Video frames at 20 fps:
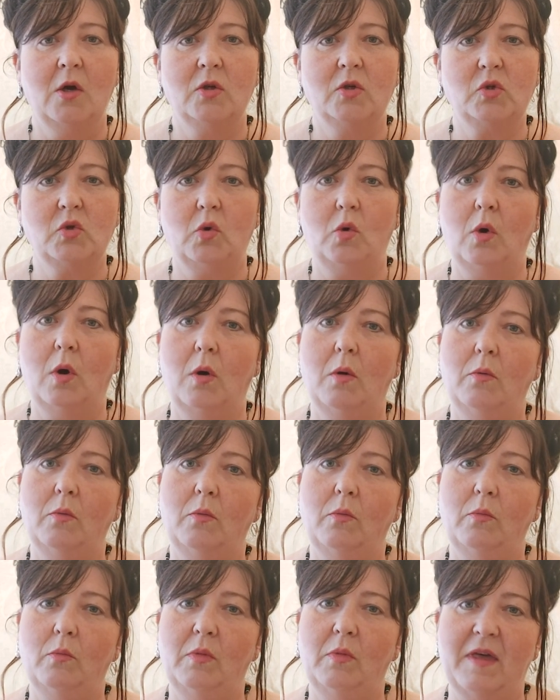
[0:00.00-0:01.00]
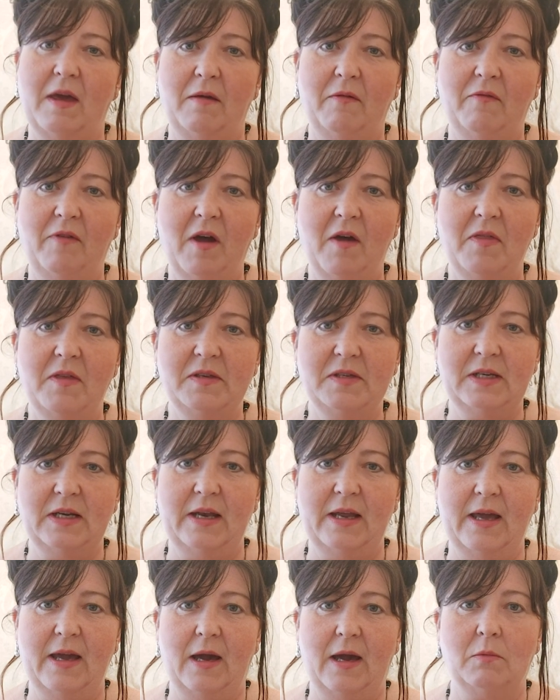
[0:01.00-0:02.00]
So without further
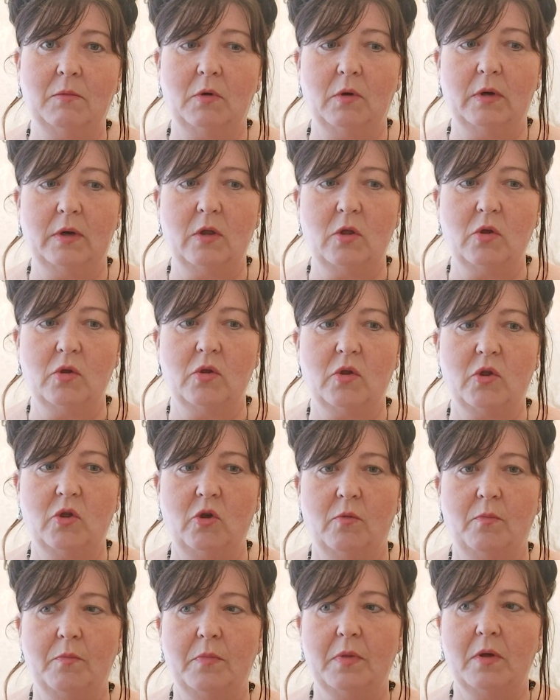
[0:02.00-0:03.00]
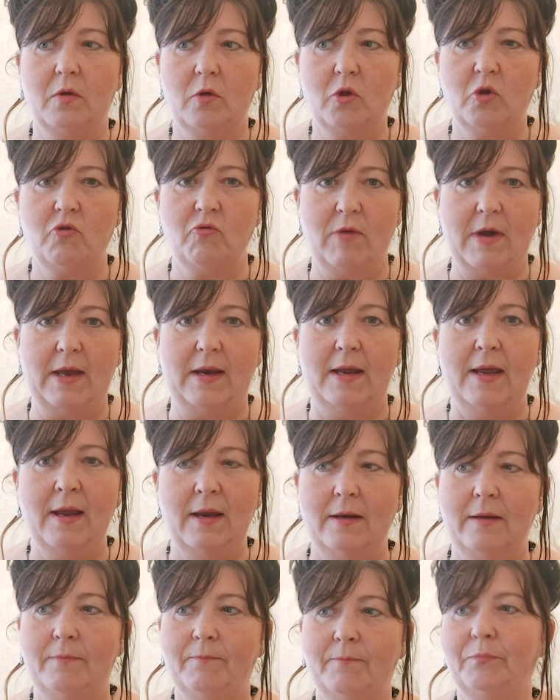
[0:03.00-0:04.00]
delay, I'm going to just jump straight
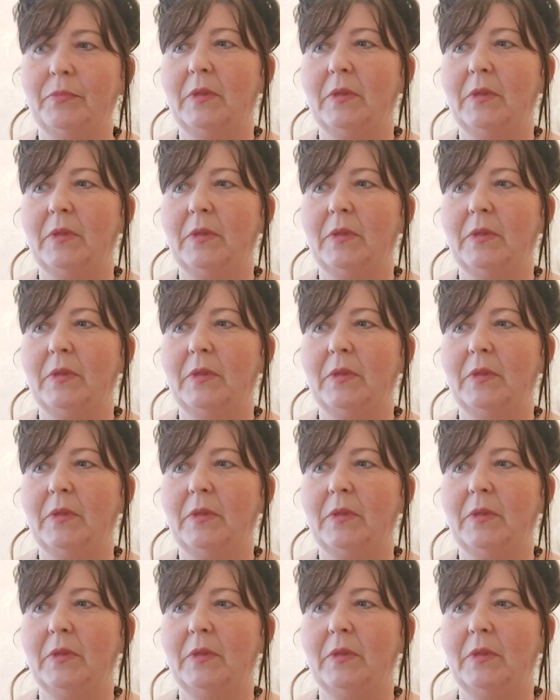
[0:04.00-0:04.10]
in.